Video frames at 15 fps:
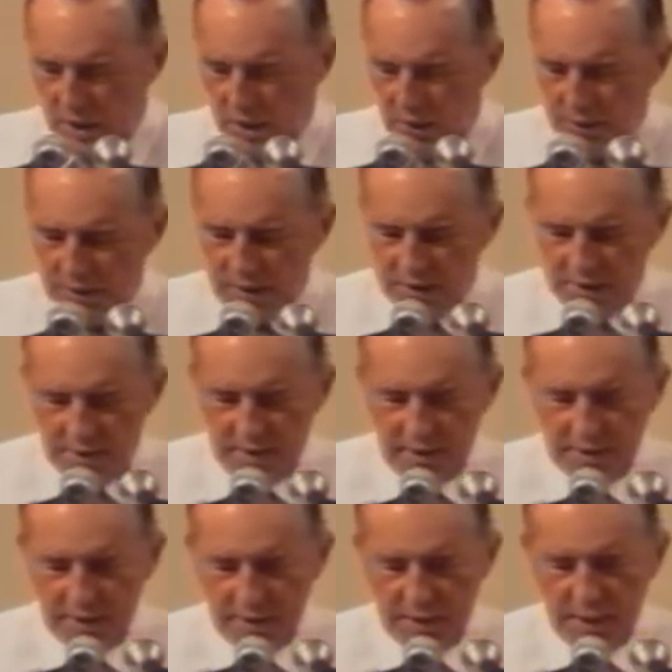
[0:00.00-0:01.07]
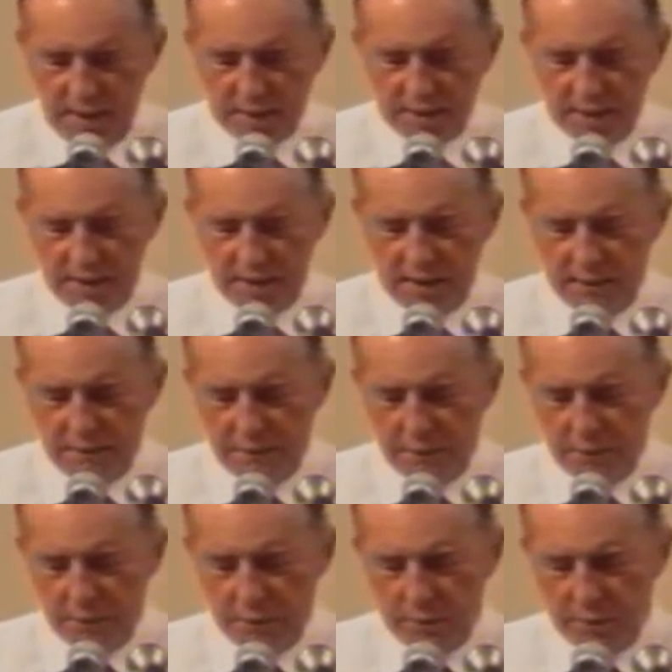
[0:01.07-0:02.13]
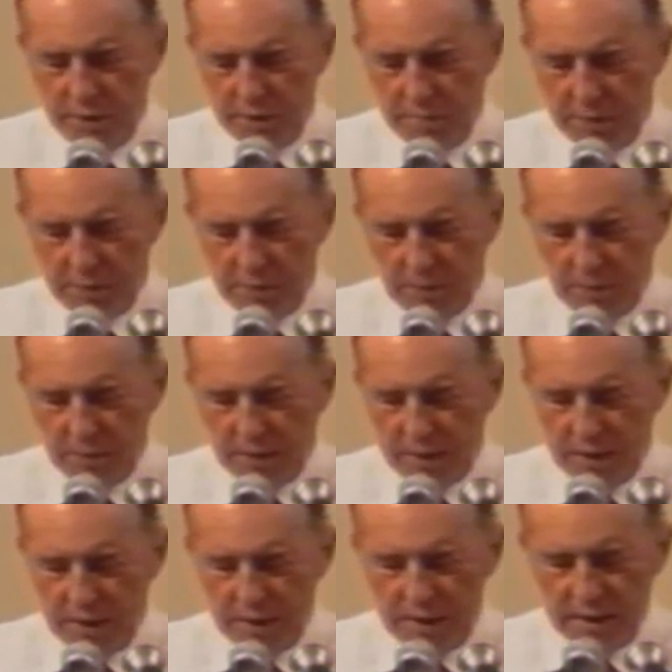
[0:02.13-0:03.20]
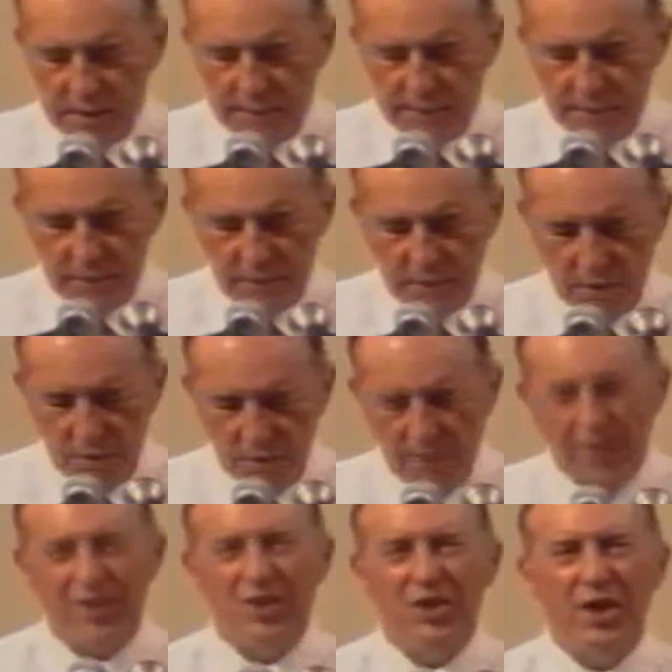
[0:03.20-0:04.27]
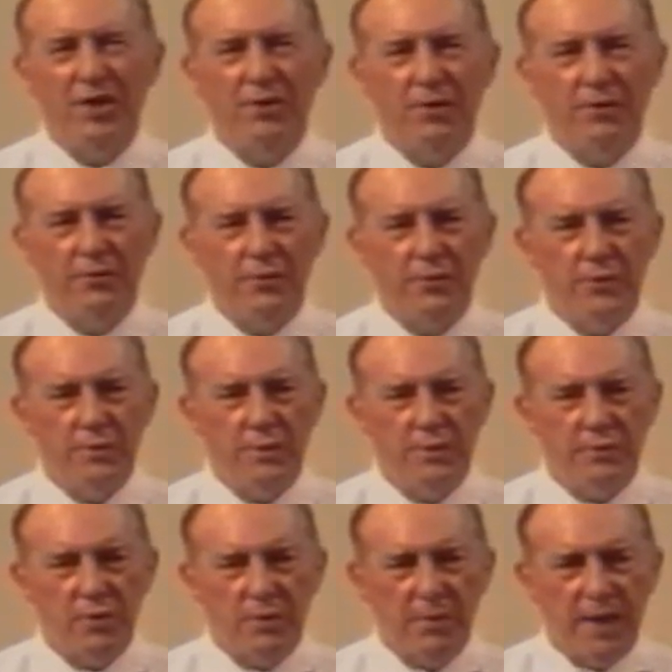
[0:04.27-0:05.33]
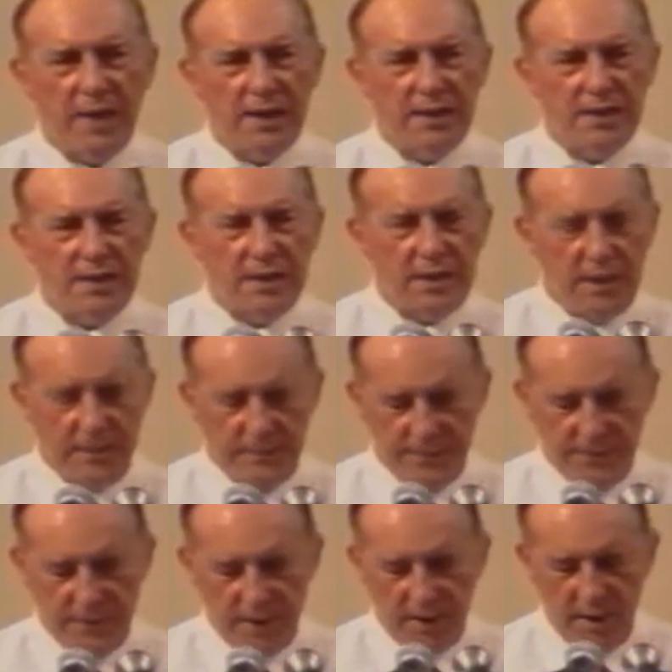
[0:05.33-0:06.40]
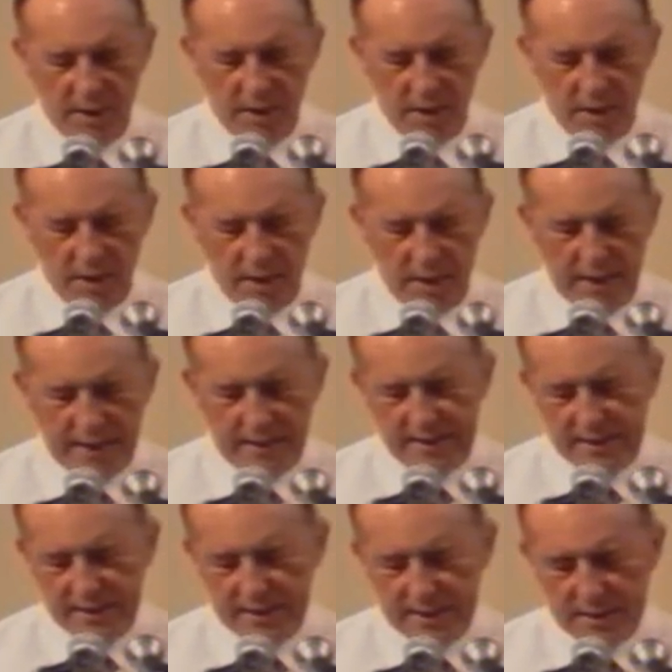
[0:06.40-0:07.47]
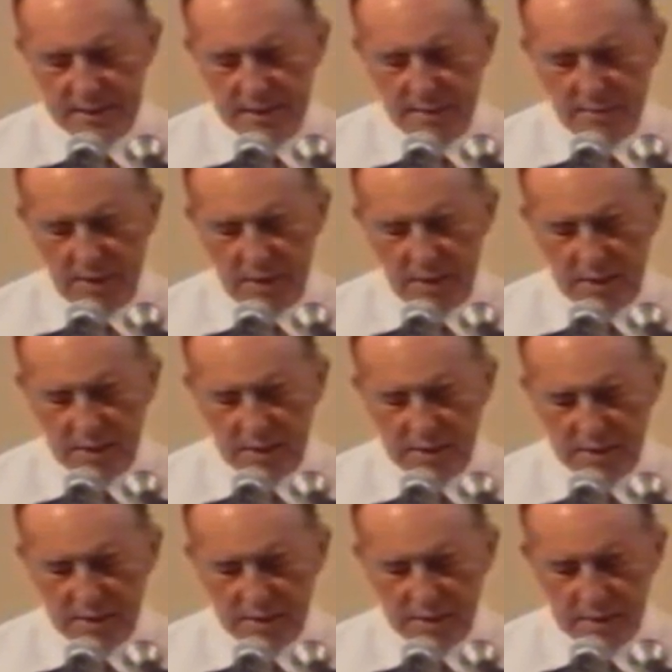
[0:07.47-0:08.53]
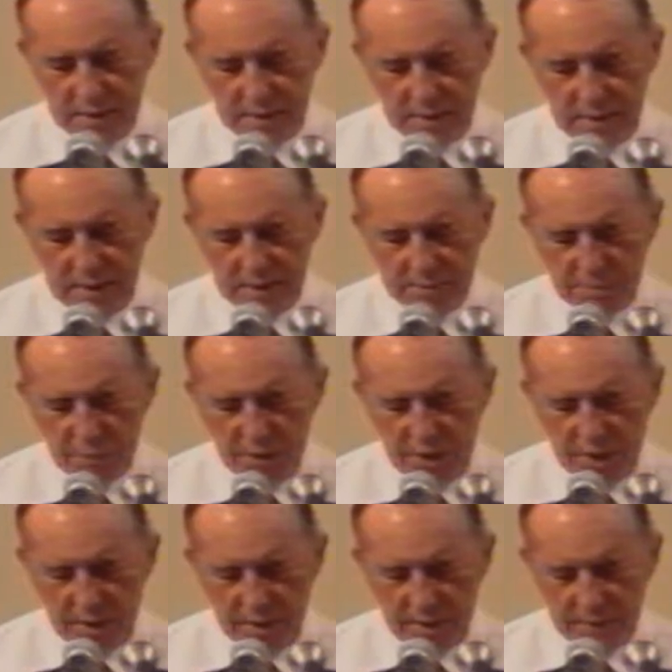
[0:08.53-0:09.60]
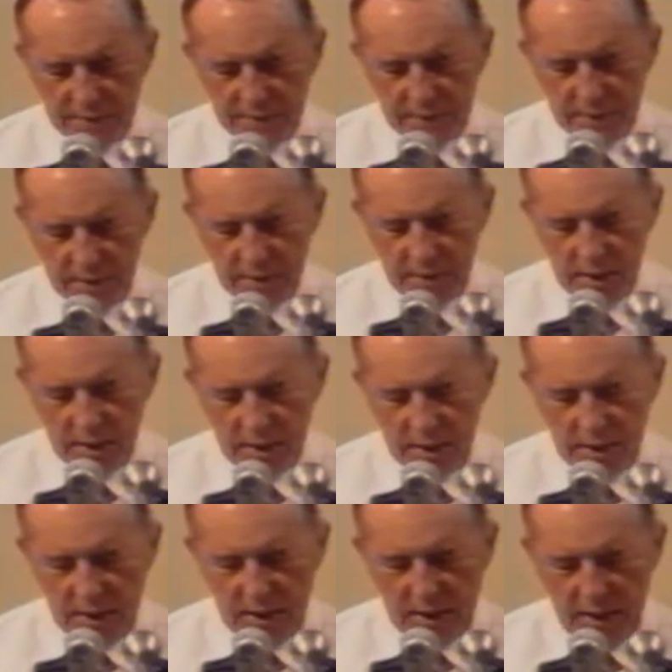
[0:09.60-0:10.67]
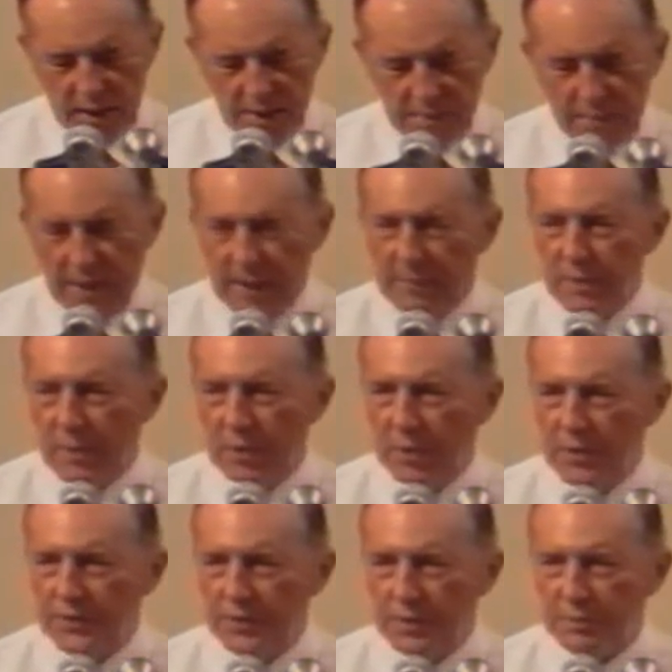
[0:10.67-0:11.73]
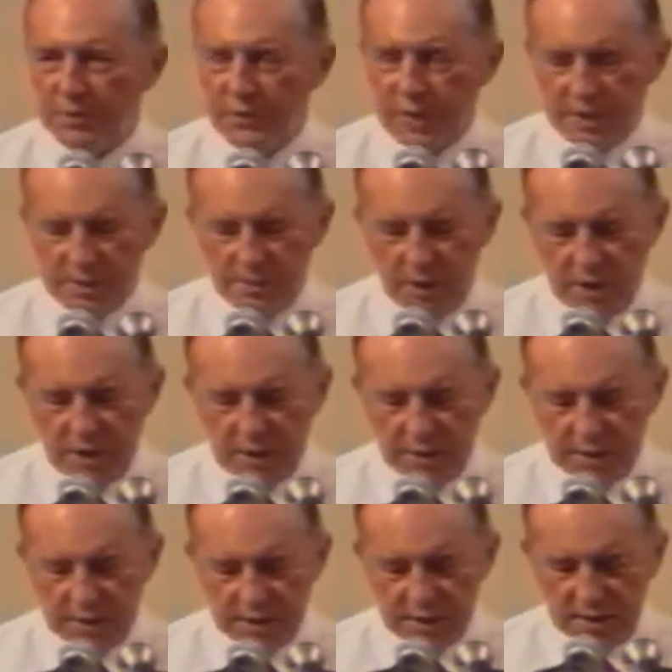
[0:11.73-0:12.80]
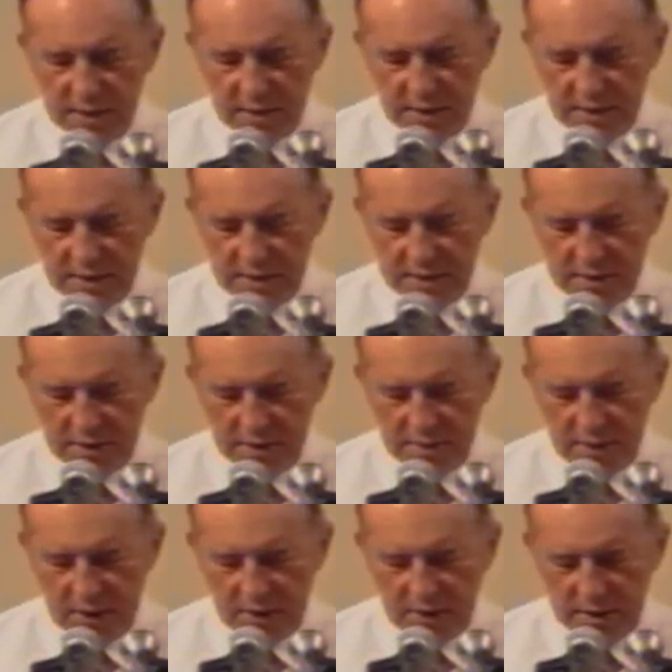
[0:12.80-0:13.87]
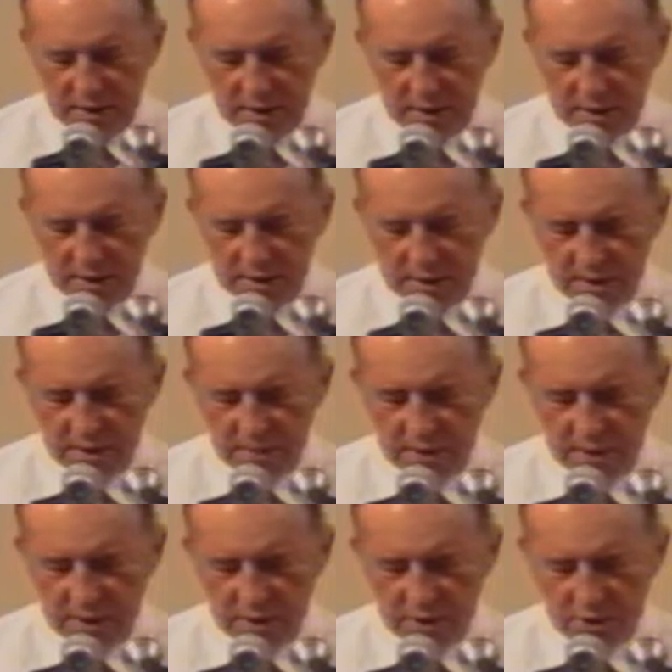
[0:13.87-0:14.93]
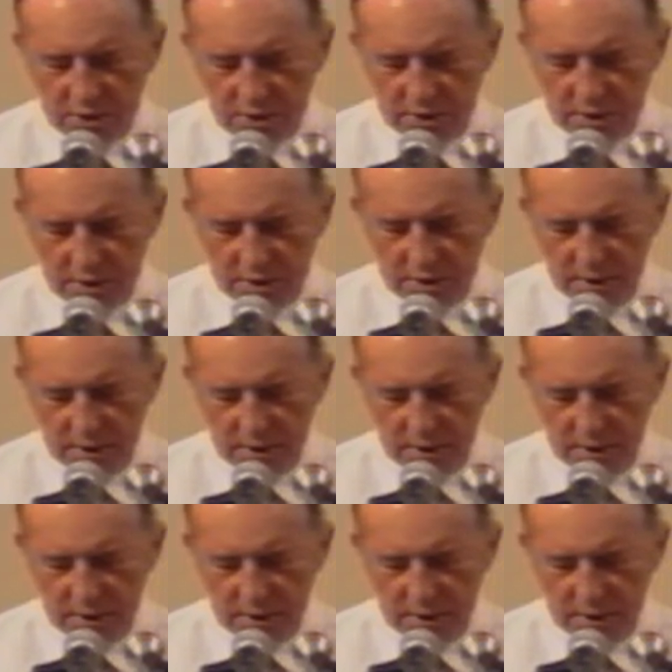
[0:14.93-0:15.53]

All right, then the next kind of food that people need, or the general food of humanity, at least in the Middle East, is bread. And the Bible also provides bread. Now, I say at least in the Middle East, because in some cultures,